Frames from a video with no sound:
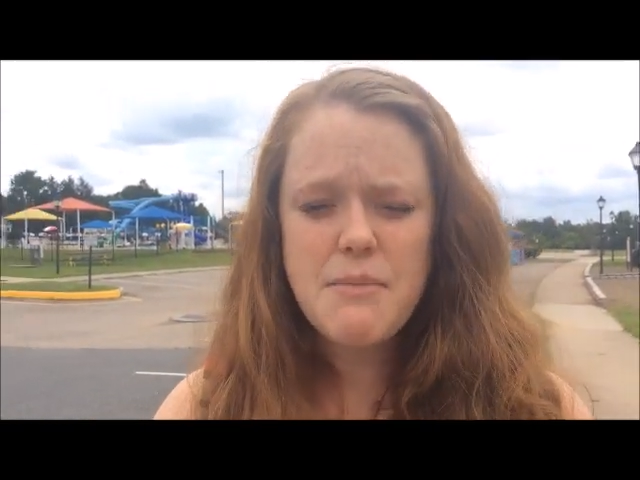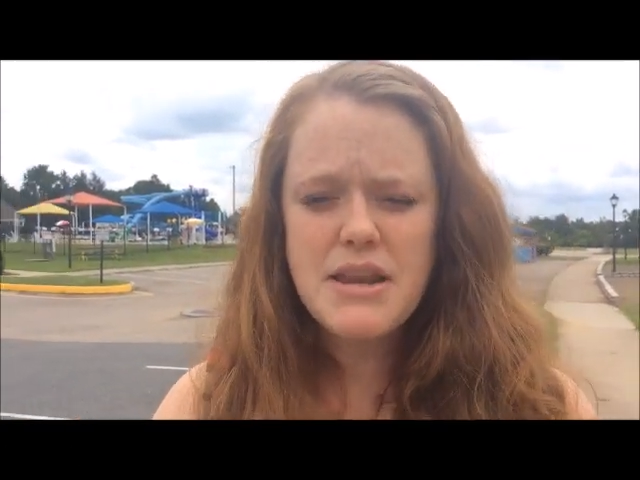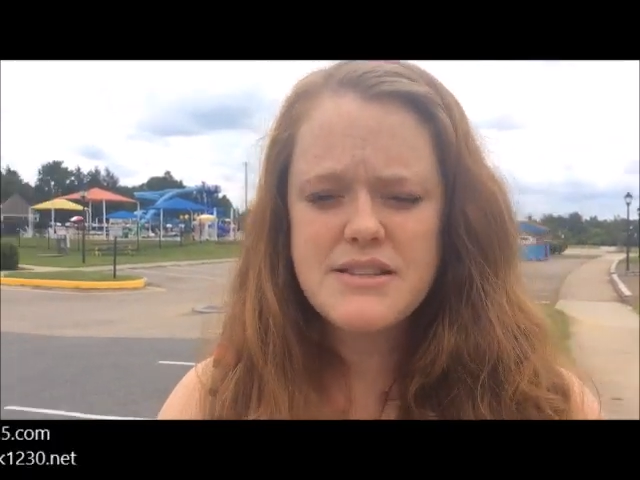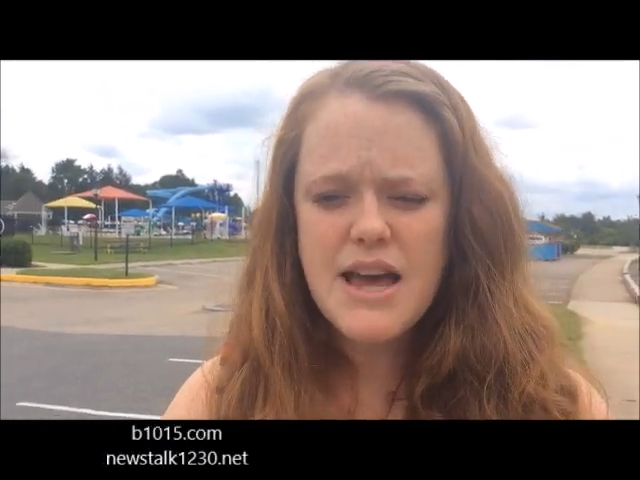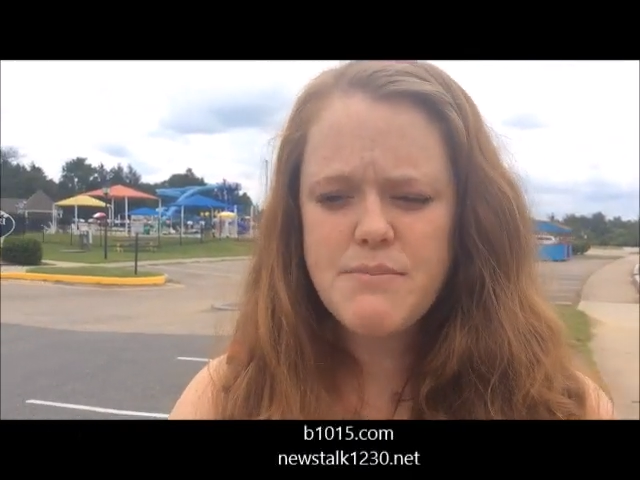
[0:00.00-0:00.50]
I
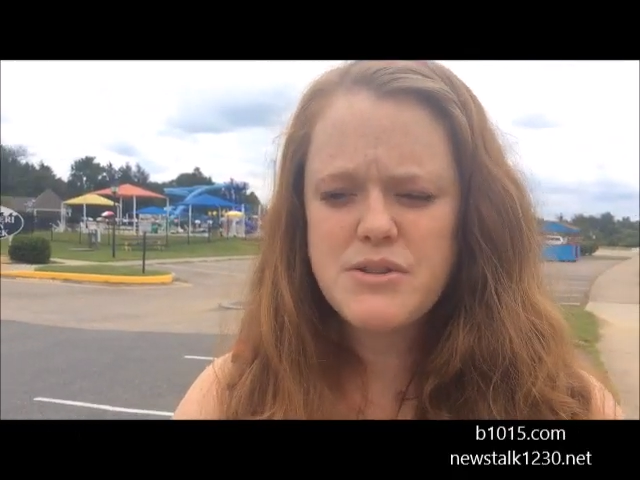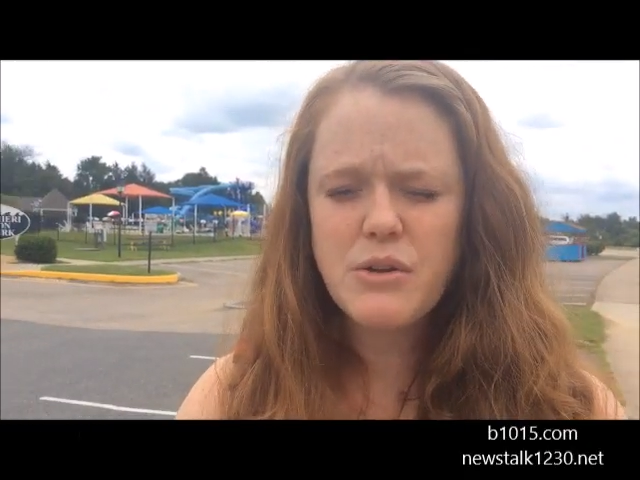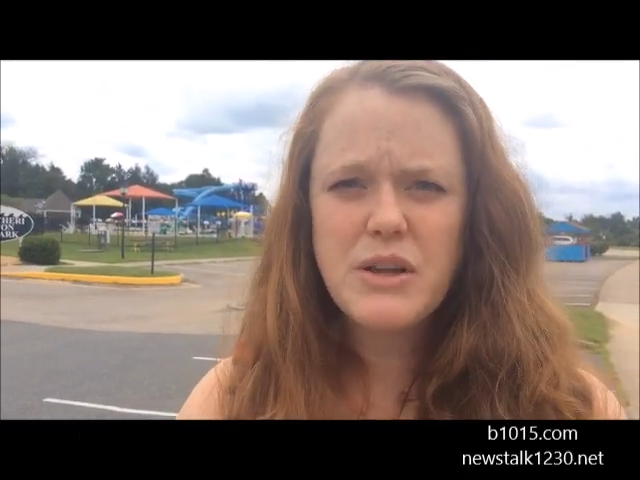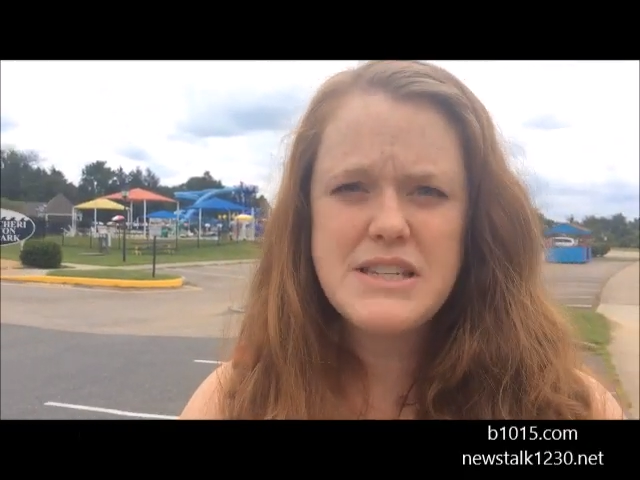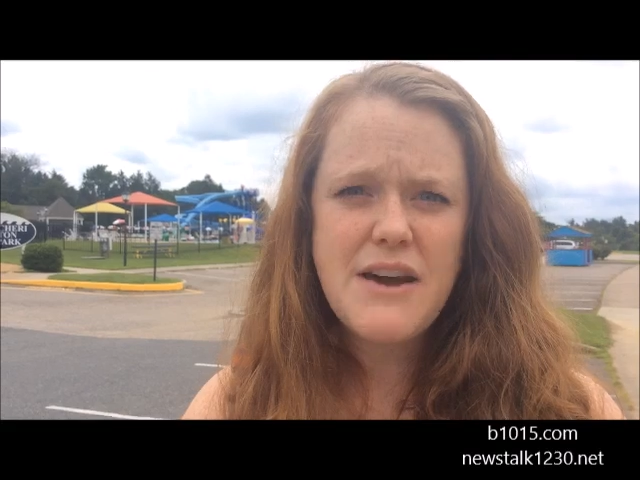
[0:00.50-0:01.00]
mean, it's
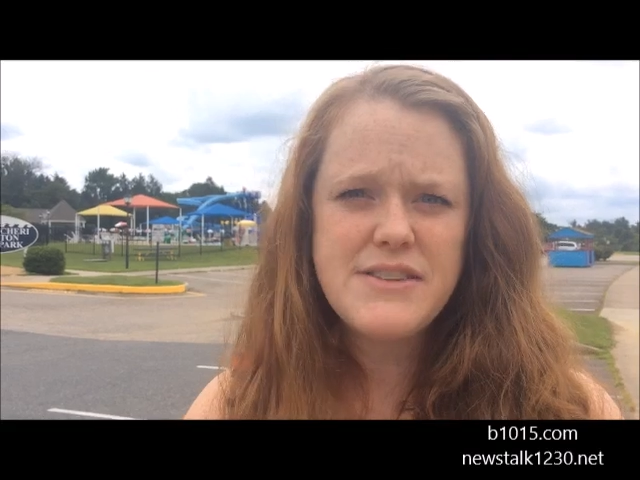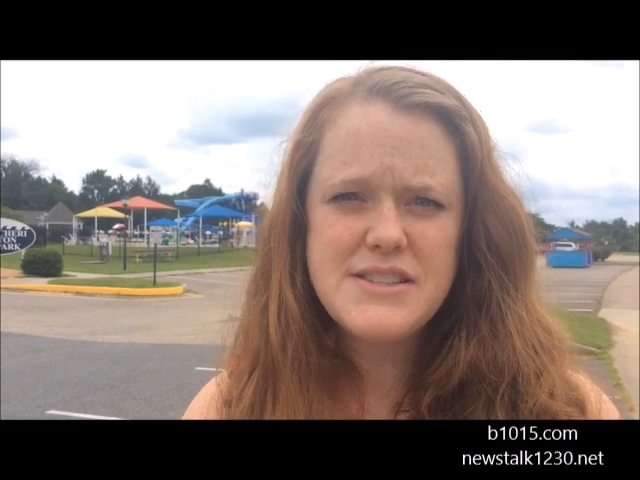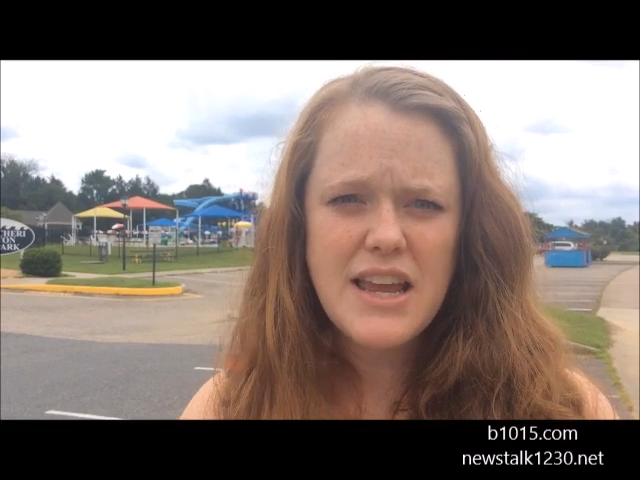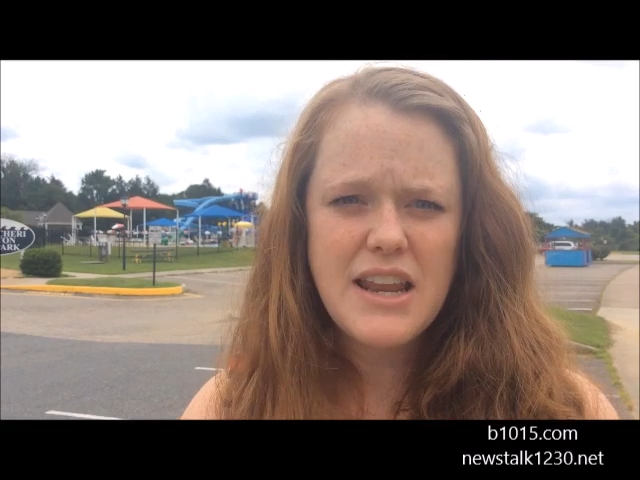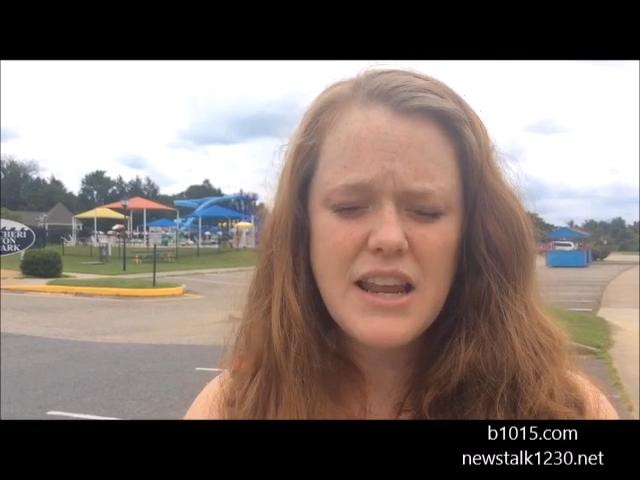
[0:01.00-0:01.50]
absolutely
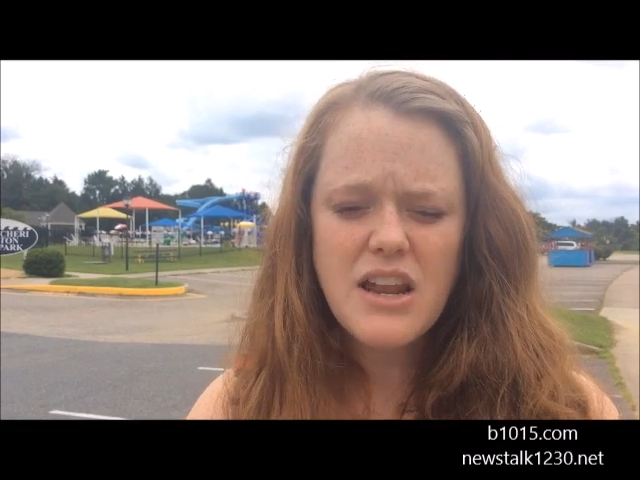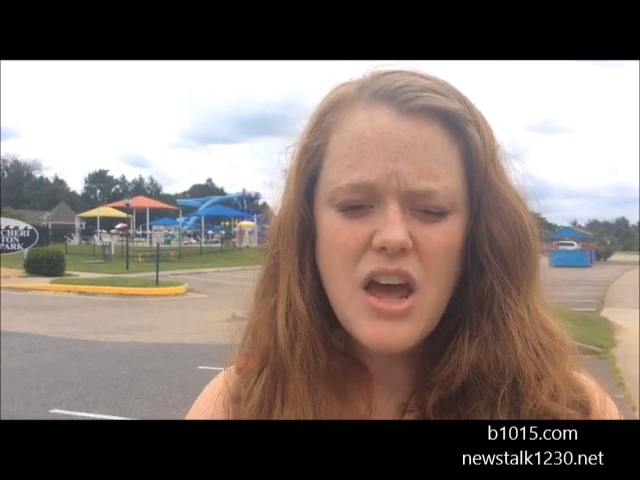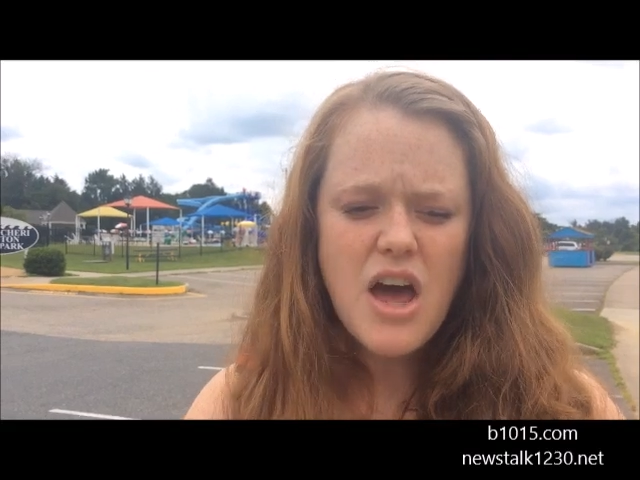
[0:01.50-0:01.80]
devastating.